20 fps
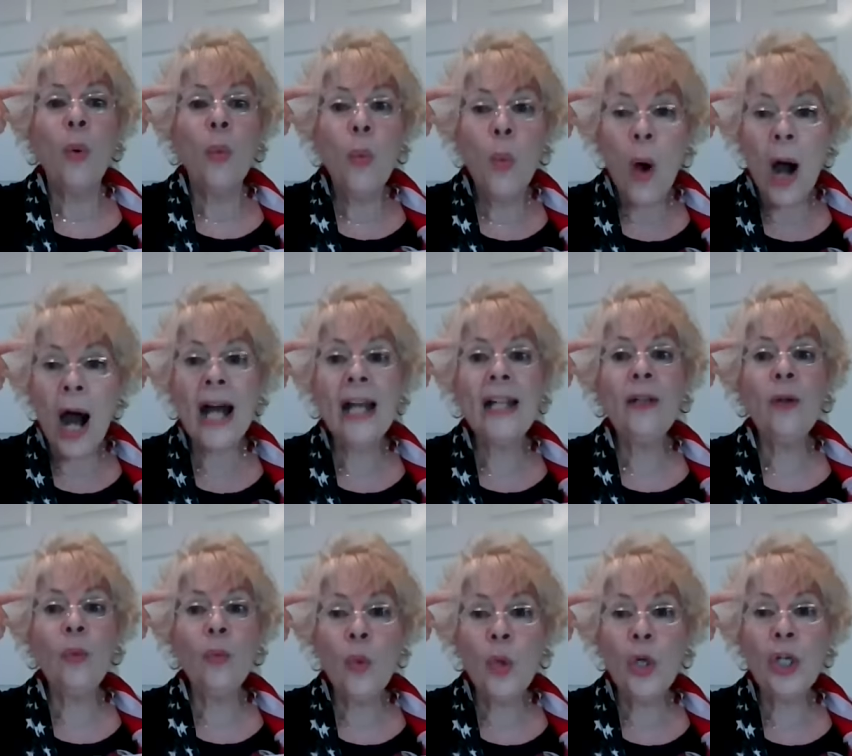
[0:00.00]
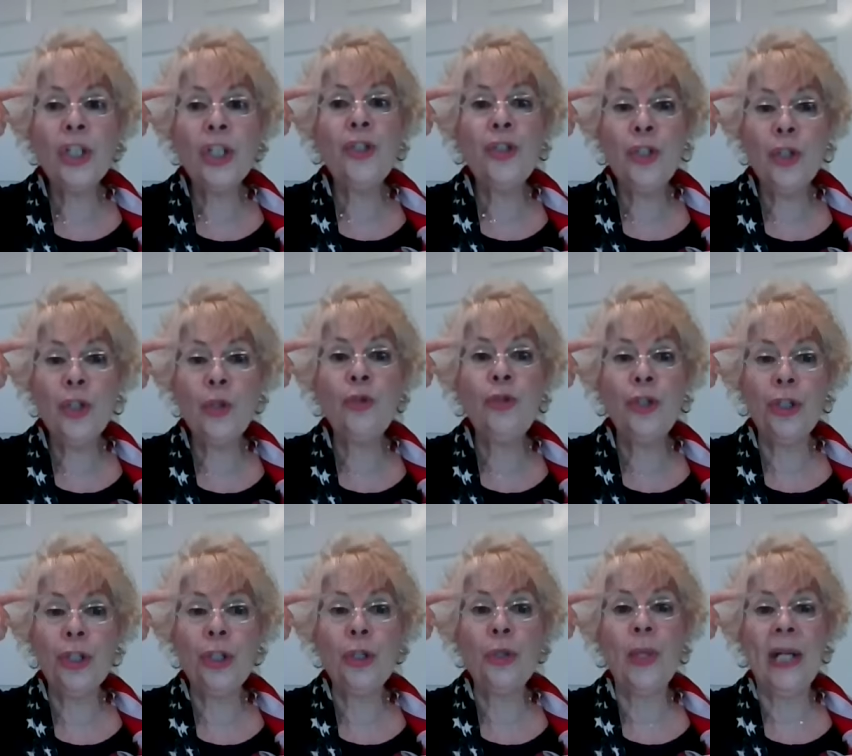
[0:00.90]
What would you
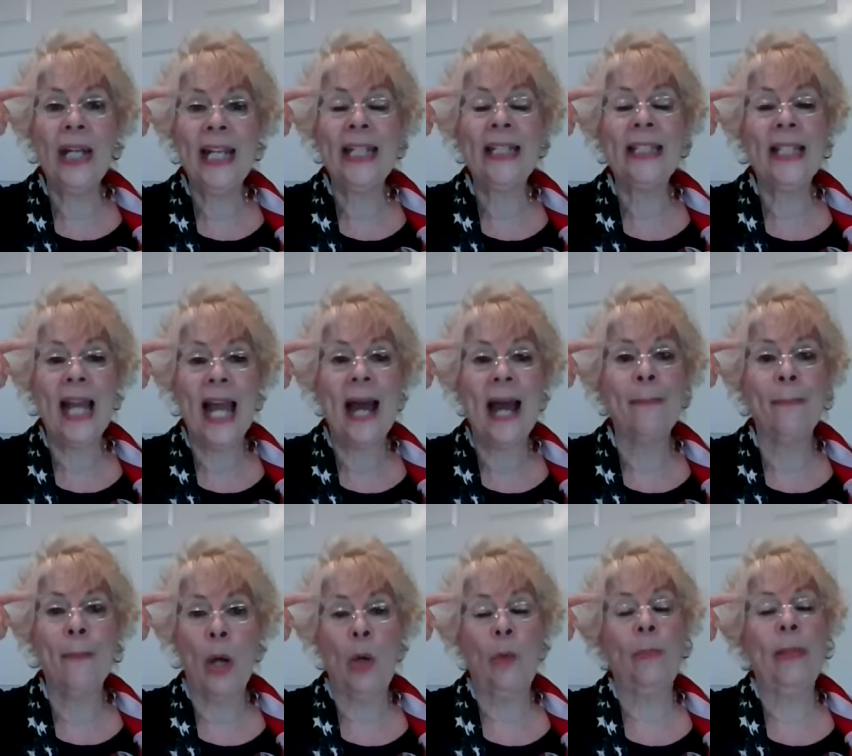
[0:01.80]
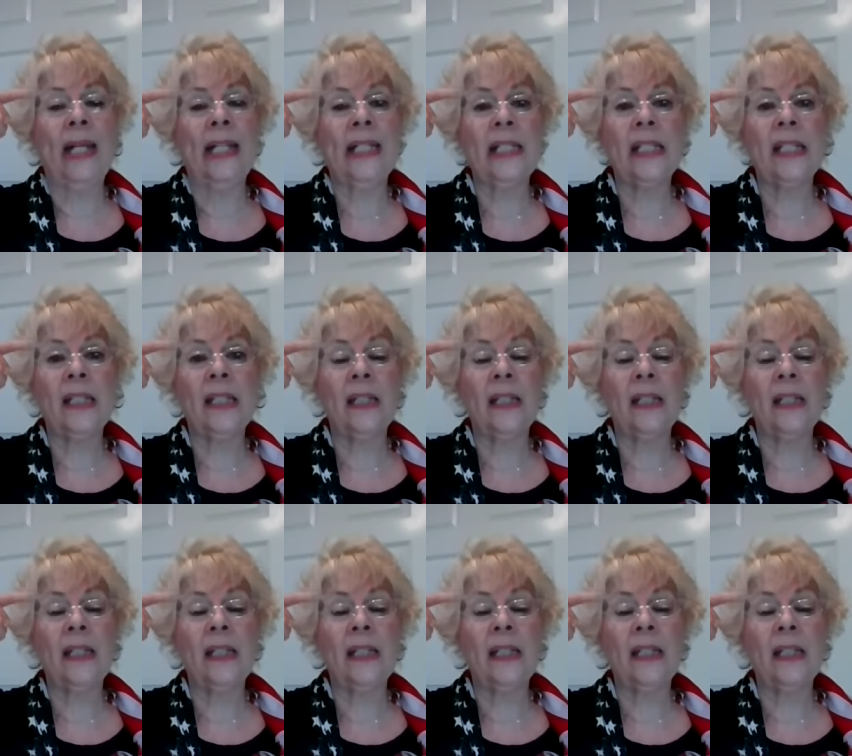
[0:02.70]
do in that moment?